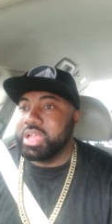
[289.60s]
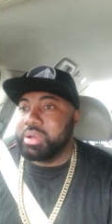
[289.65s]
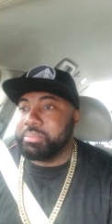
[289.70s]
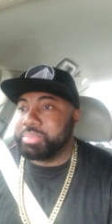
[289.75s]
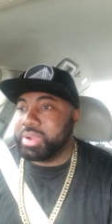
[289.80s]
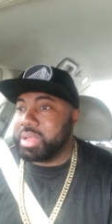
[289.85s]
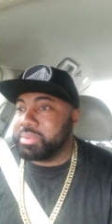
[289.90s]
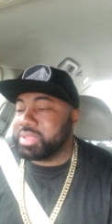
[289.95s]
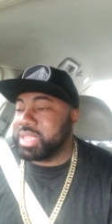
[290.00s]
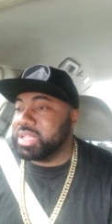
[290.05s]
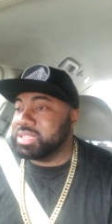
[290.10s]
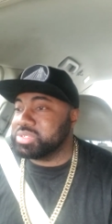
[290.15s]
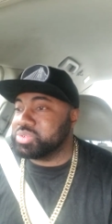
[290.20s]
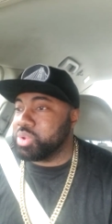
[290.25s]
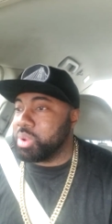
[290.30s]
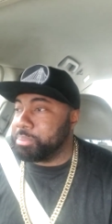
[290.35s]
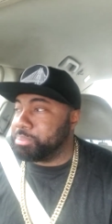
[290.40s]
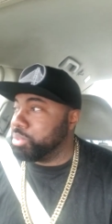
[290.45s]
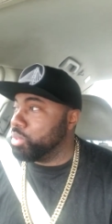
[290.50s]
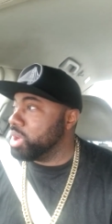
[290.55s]
But I'm getting to
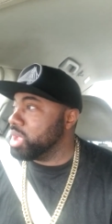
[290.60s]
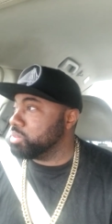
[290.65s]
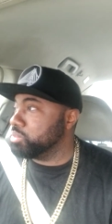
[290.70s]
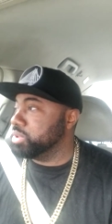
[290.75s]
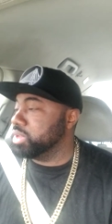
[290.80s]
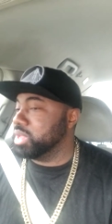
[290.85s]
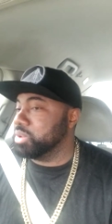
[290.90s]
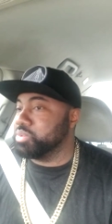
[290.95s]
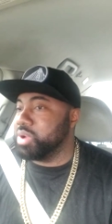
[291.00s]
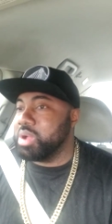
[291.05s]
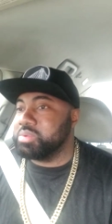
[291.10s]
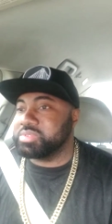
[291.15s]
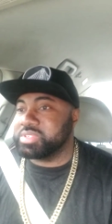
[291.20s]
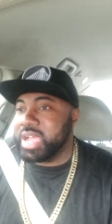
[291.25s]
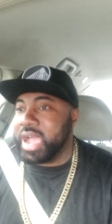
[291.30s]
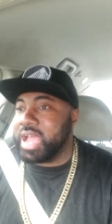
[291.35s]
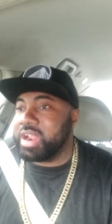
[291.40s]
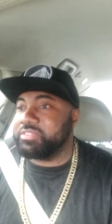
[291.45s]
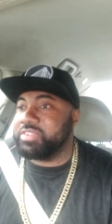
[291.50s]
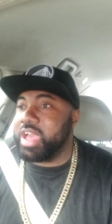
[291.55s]
a point with it where I'm
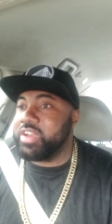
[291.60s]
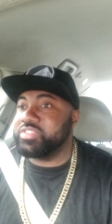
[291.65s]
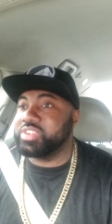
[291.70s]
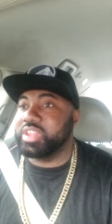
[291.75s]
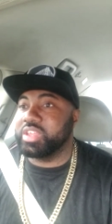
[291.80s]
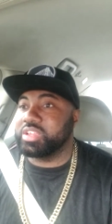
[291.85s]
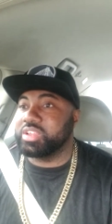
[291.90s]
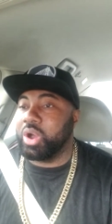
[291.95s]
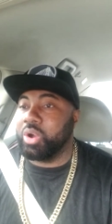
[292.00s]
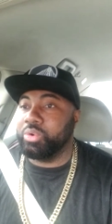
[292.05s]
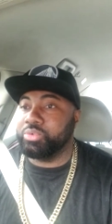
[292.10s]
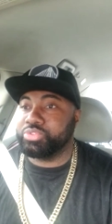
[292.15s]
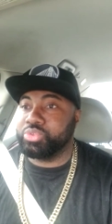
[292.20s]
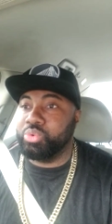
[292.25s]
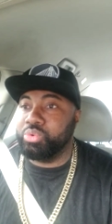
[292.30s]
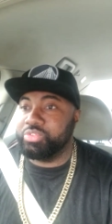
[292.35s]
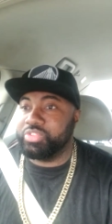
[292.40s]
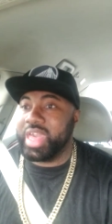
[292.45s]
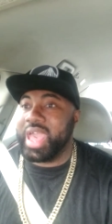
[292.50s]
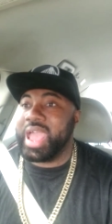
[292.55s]
tired of having to go
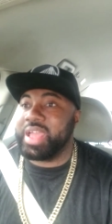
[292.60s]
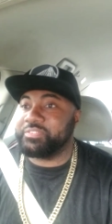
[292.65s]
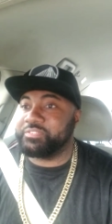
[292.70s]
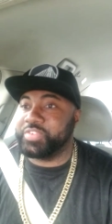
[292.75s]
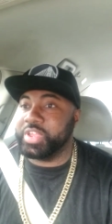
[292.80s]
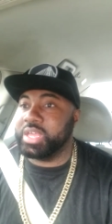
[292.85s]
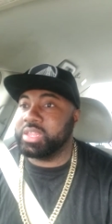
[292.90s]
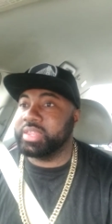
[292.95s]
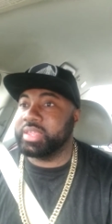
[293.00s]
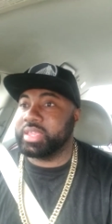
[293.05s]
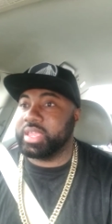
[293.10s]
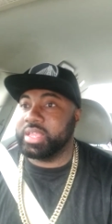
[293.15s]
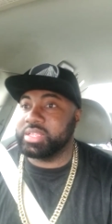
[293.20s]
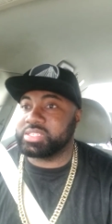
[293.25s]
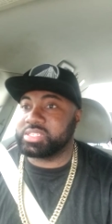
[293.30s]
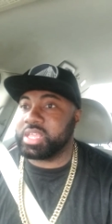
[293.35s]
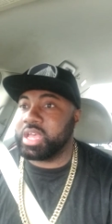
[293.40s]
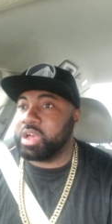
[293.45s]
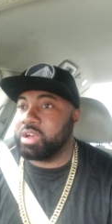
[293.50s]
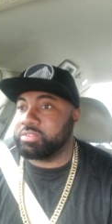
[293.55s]
through that feeling
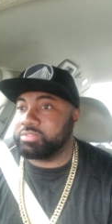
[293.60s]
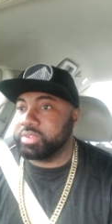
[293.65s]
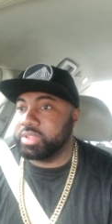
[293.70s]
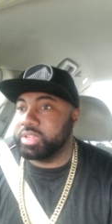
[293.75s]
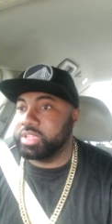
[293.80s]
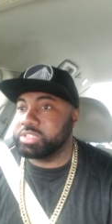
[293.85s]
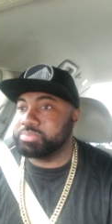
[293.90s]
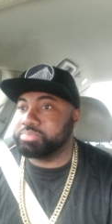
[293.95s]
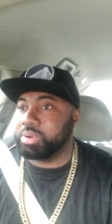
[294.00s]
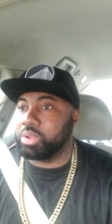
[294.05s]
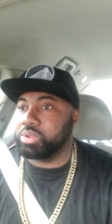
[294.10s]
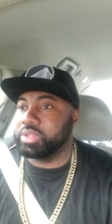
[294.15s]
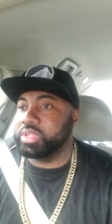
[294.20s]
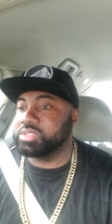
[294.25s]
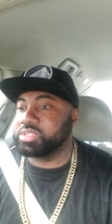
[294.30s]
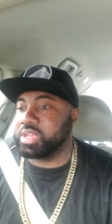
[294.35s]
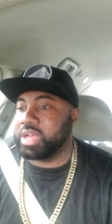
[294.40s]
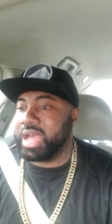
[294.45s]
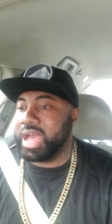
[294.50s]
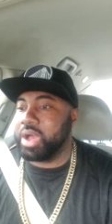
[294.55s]
itself. And these
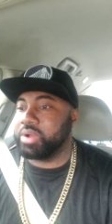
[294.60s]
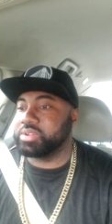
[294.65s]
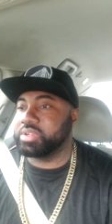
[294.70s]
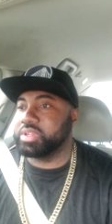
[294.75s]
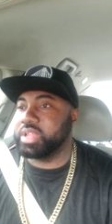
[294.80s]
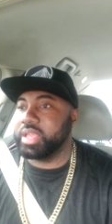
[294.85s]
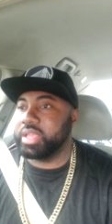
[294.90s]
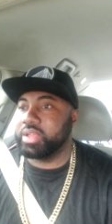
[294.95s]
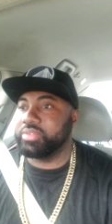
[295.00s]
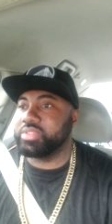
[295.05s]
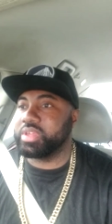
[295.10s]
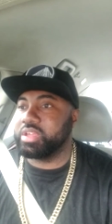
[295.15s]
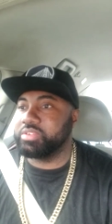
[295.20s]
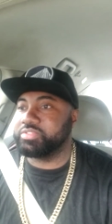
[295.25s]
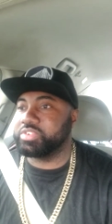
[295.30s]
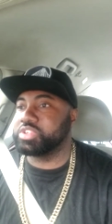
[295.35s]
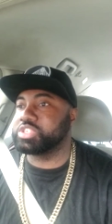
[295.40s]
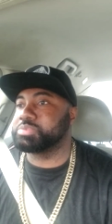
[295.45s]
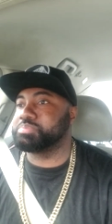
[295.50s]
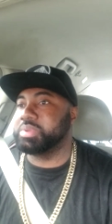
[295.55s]
police are out today. I'm not
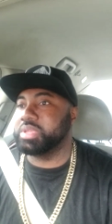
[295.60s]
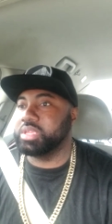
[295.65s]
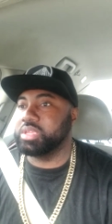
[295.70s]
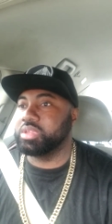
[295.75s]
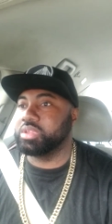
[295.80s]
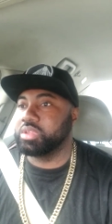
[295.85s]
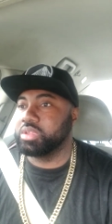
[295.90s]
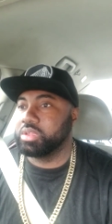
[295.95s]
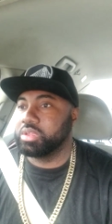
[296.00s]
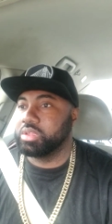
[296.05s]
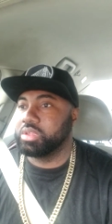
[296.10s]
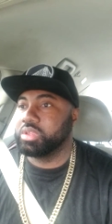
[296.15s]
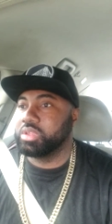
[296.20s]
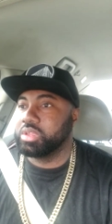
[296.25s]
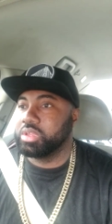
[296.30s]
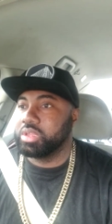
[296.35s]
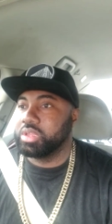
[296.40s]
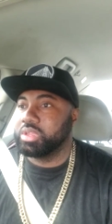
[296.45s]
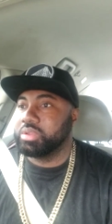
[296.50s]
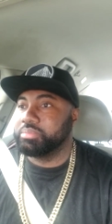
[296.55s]
even to speed.
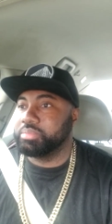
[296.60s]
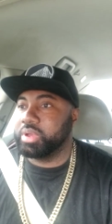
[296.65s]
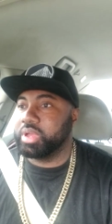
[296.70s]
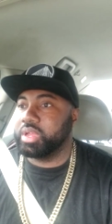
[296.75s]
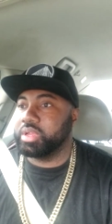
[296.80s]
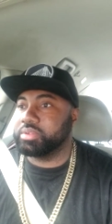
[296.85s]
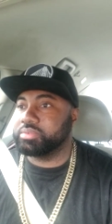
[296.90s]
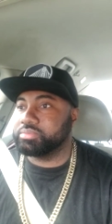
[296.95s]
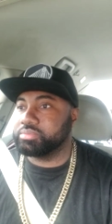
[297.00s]
But